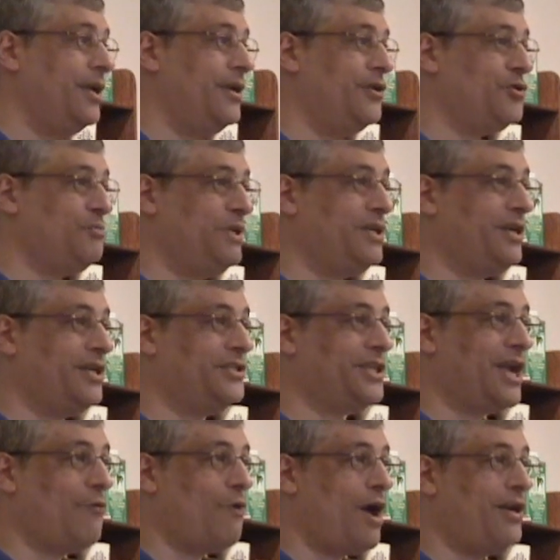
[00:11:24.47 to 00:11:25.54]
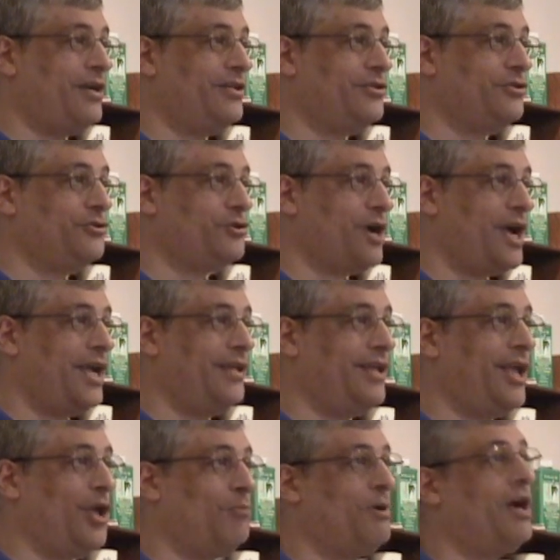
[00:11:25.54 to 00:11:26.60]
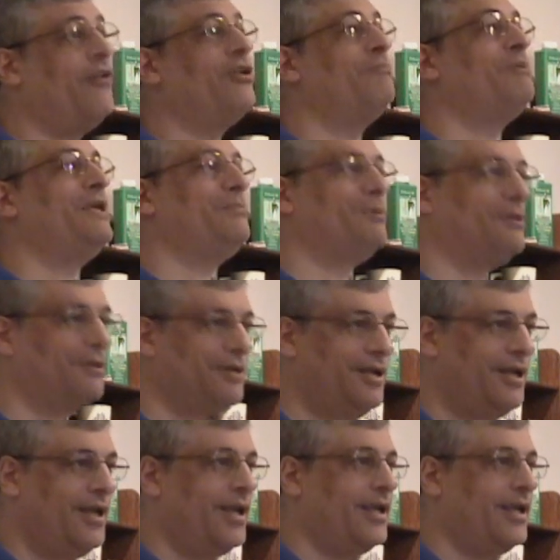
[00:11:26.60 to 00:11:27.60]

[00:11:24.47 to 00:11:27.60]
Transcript: is because I wanted to try and help other people